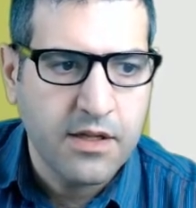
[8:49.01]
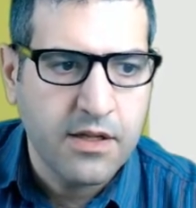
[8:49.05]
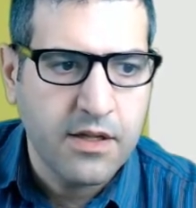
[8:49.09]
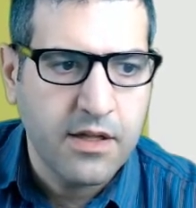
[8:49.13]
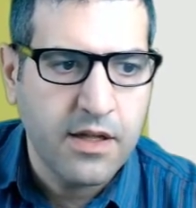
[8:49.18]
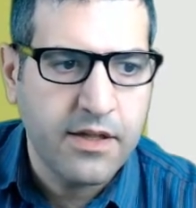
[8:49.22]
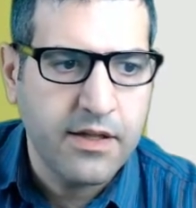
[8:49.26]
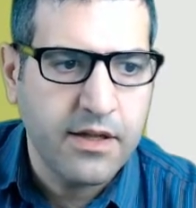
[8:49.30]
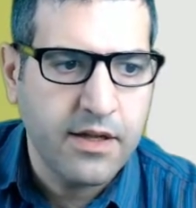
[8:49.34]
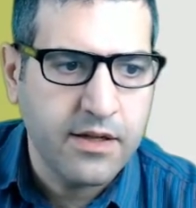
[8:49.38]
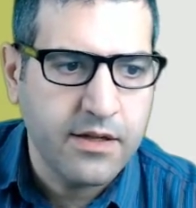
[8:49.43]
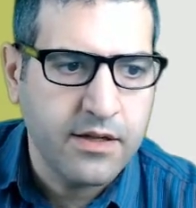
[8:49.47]

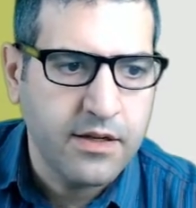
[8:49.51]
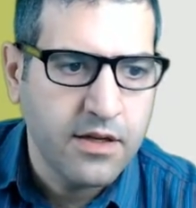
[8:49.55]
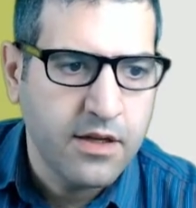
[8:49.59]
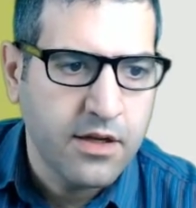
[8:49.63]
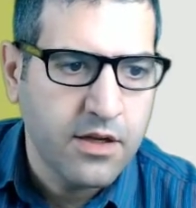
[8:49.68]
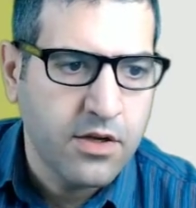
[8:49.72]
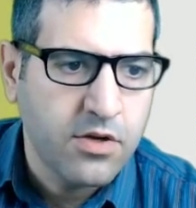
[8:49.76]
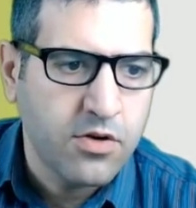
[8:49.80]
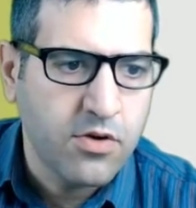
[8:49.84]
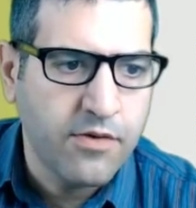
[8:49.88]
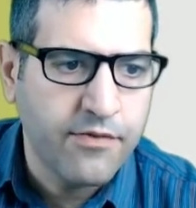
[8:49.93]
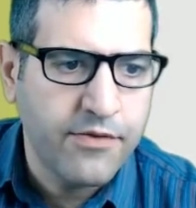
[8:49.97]
And then
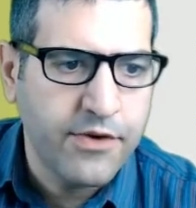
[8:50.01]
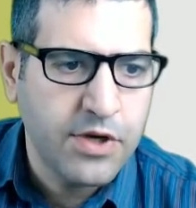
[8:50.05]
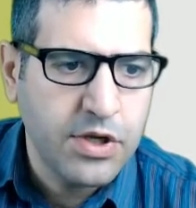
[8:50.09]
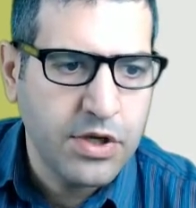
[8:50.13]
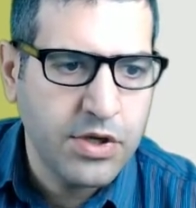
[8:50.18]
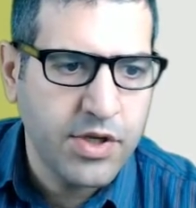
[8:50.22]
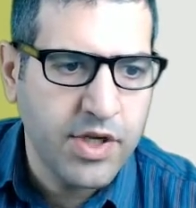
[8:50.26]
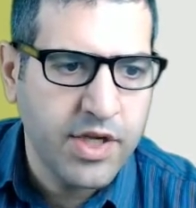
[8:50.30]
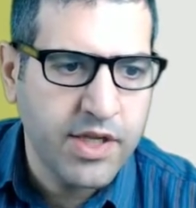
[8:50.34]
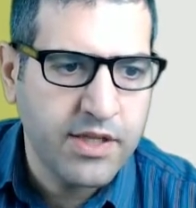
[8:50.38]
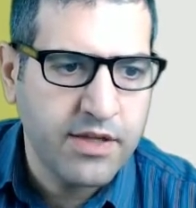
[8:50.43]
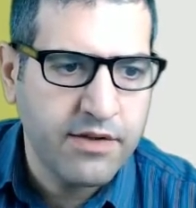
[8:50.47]
configure
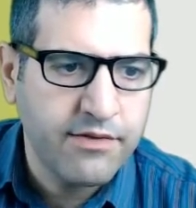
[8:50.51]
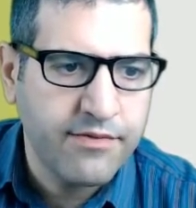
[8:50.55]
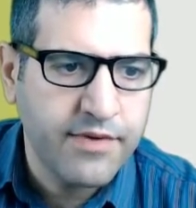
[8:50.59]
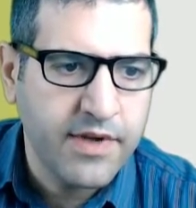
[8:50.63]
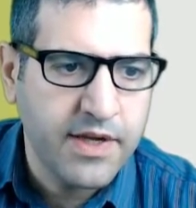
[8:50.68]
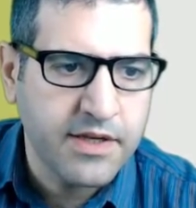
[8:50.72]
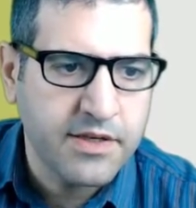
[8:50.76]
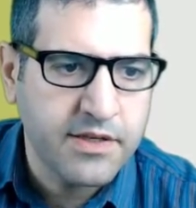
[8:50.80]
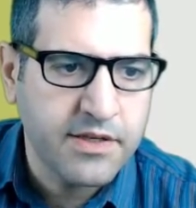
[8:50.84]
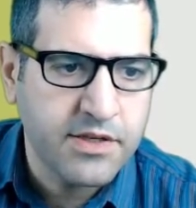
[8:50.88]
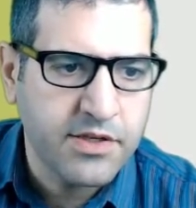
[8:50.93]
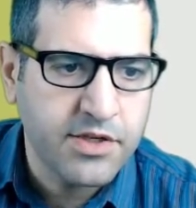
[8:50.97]
the
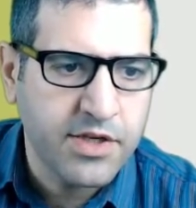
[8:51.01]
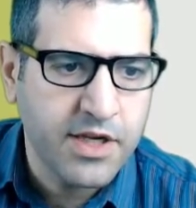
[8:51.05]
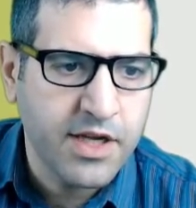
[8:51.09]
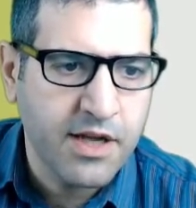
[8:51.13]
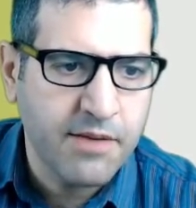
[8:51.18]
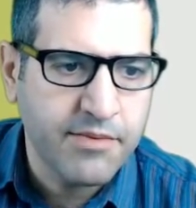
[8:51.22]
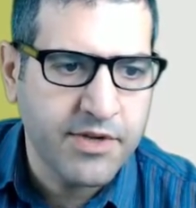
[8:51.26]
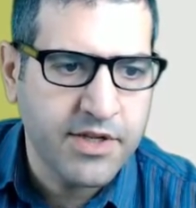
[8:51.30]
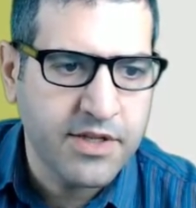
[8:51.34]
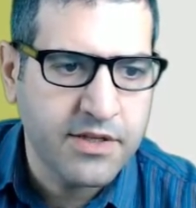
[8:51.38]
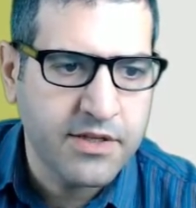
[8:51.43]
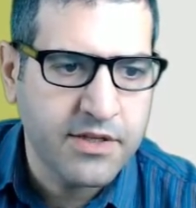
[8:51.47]
interface
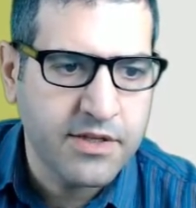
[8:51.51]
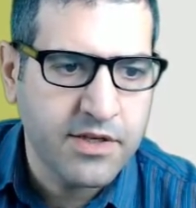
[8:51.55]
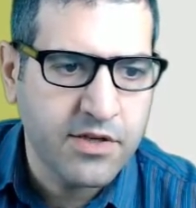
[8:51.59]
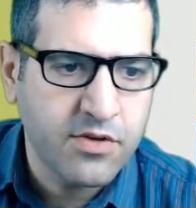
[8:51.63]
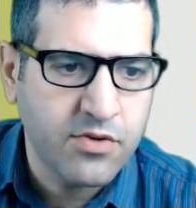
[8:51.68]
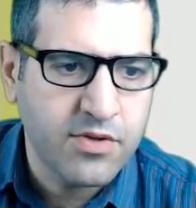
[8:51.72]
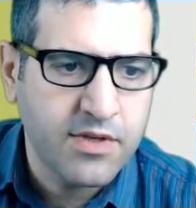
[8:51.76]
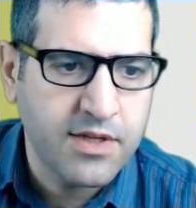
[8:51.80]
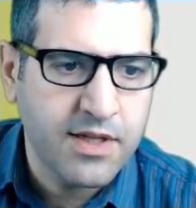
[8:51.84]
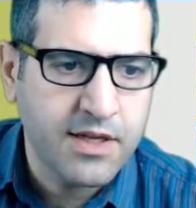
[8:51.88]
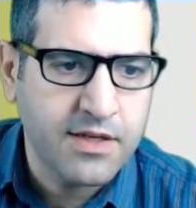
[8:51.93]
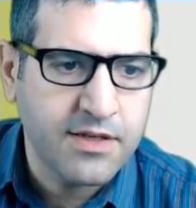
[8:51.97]
gigabit
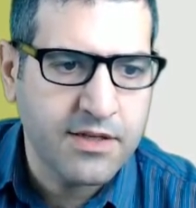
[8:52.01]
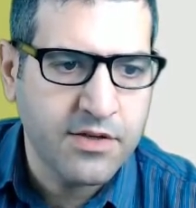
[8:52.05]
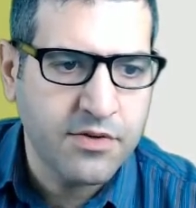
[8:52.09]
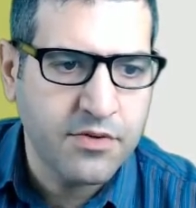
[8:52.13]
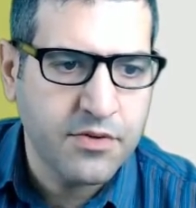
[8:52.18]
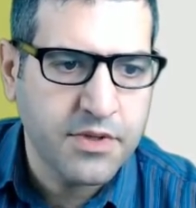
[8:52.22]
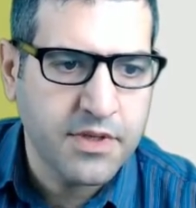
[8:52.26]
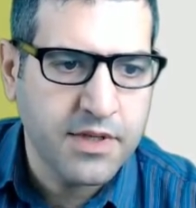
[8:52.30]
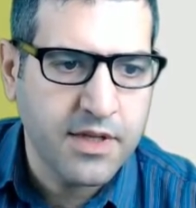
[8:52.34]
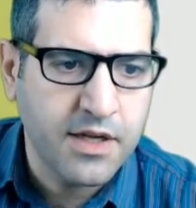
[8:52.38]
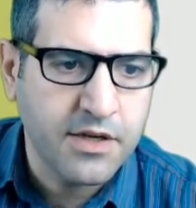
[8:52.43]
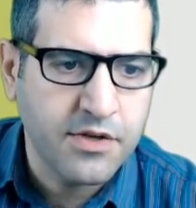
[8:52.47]

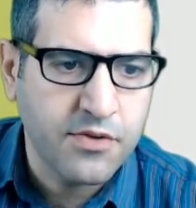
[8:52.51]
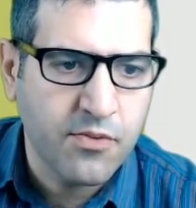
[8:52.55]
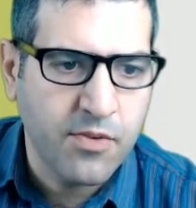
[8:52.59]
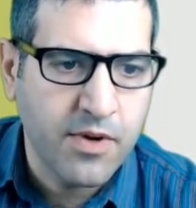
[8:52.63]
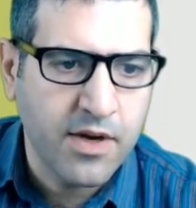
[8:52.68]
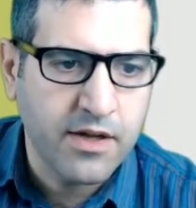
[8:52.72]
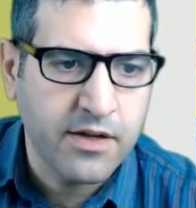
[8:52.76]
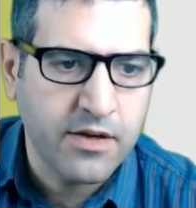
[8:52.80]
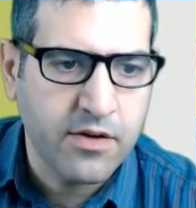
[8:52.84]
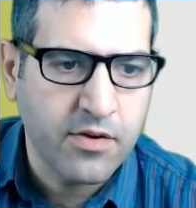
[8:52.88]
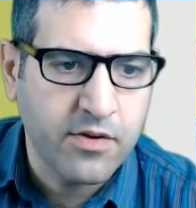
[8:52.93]
0/0/1